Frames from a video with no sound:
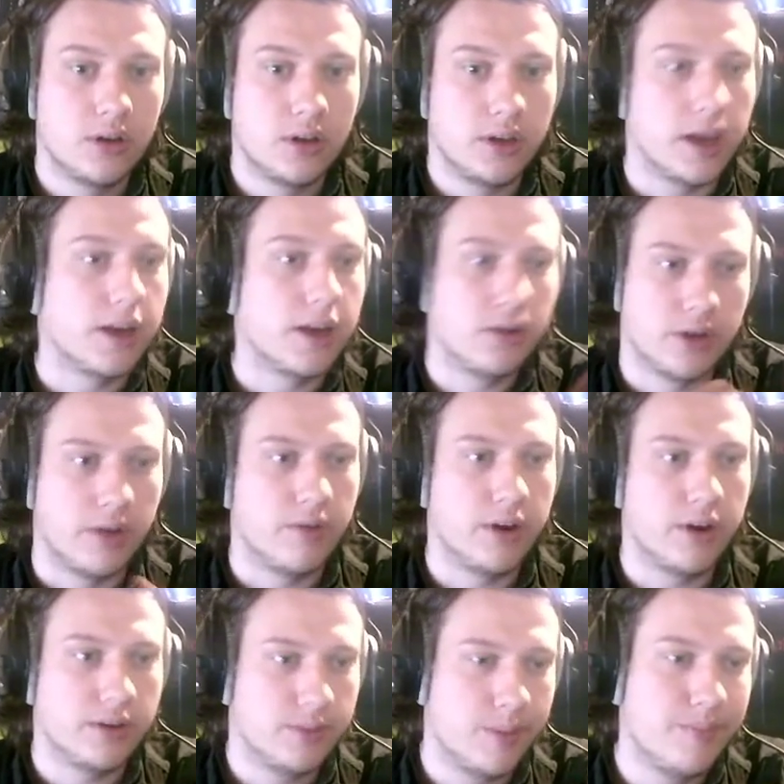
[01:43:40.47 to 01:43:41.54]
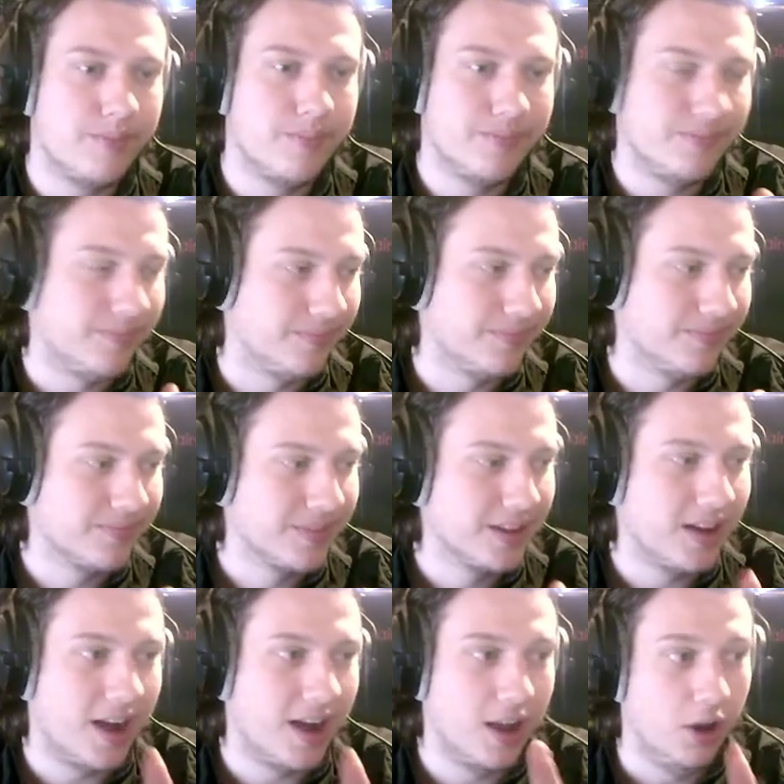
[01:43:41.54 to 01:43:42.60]
Yeah, okay, right.
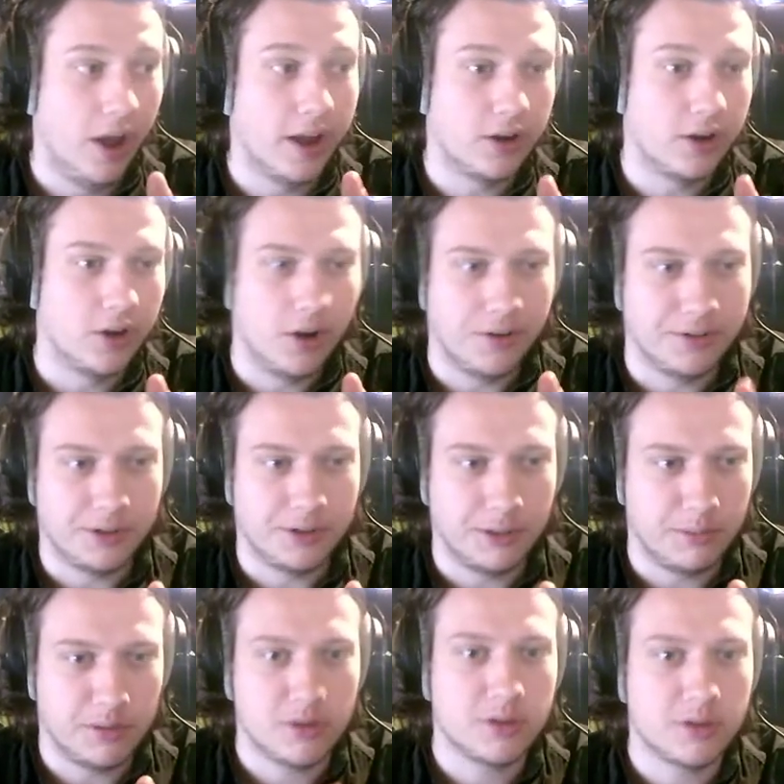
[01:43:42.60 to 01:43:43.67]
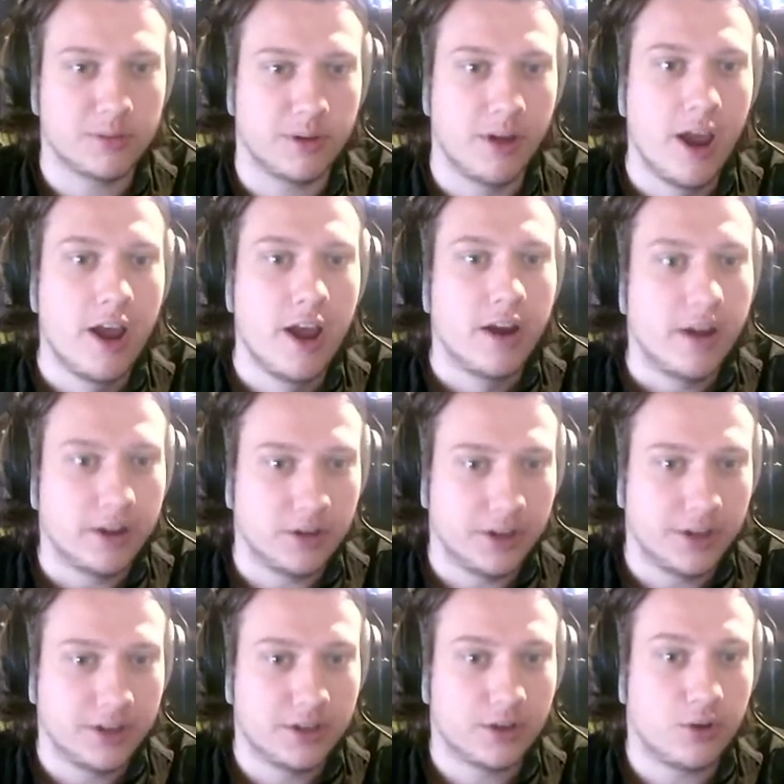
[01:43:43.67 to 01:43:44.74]
I call lots of these. So
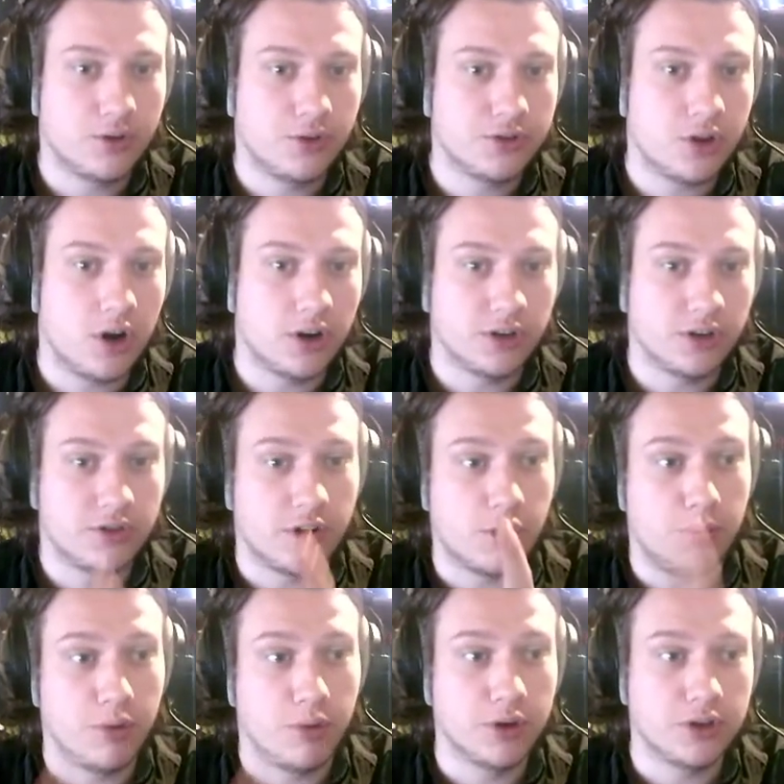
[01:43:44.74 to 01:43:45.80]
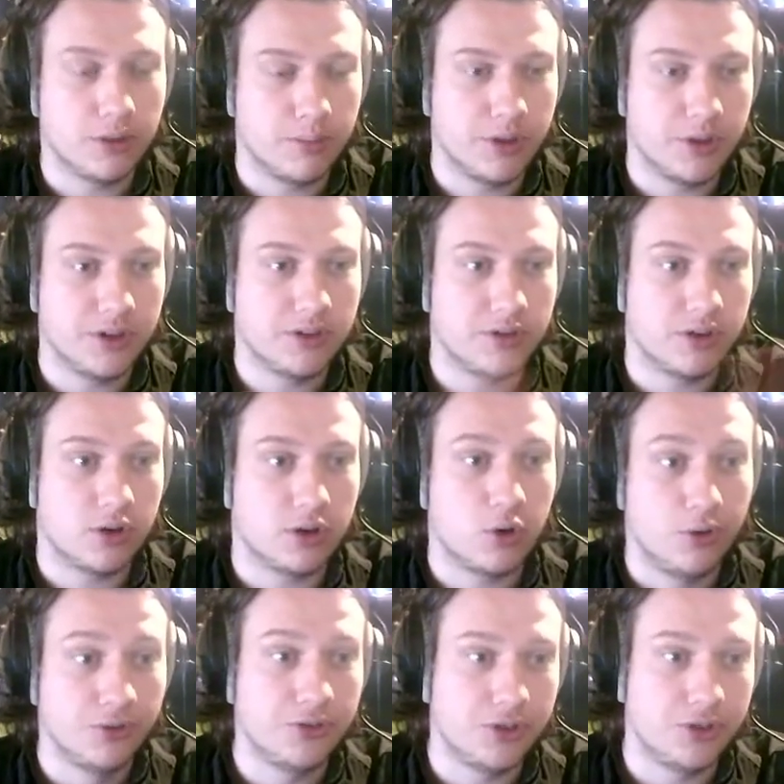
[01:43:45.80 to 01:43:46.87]
this is the const RT triangle pointer, but this is a
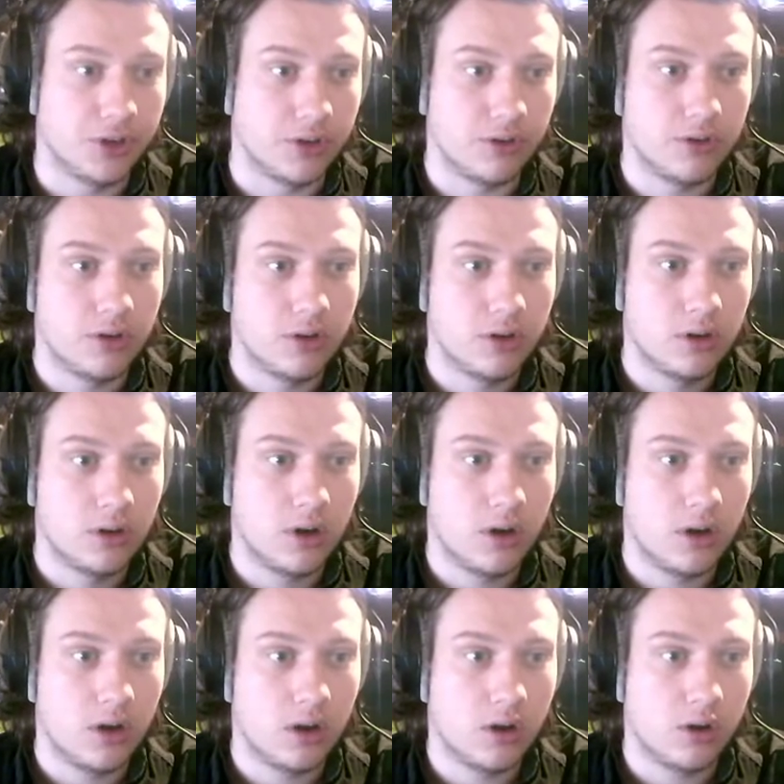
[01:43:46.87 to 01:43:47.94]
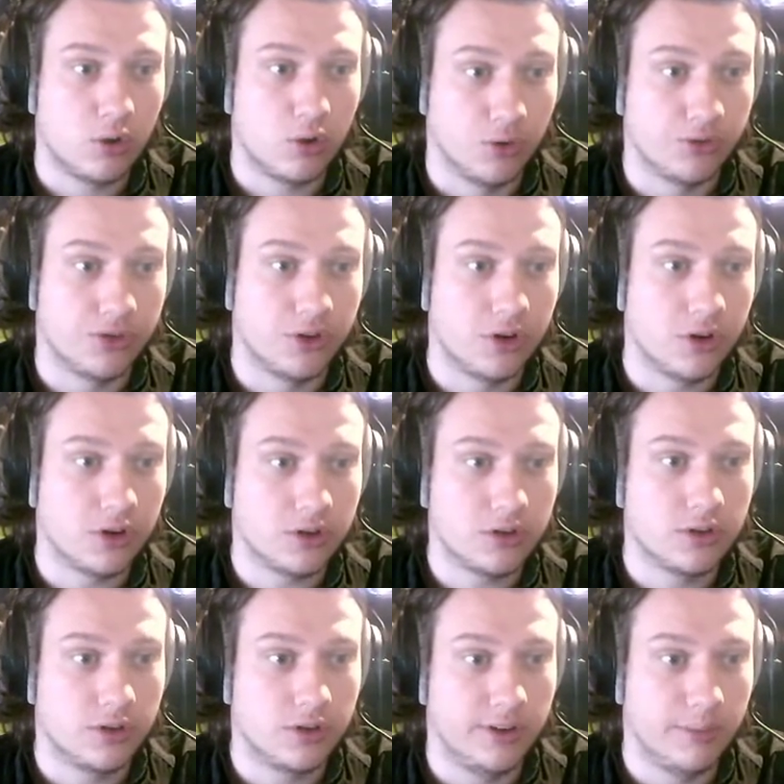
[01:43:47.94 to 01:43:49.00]
constant
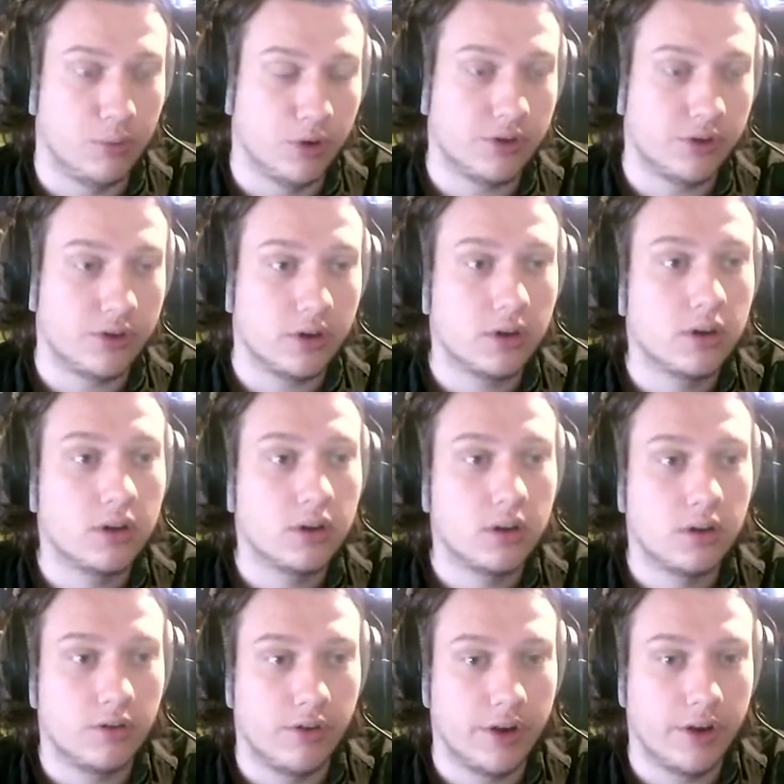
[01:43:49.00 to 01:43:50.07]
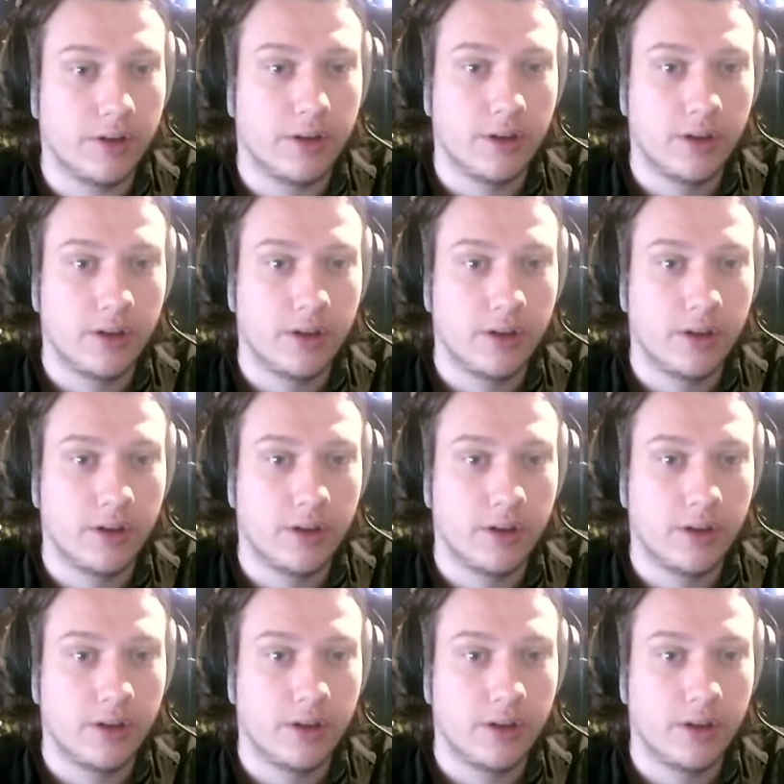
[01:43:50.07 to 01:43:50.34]
RT pointer, right?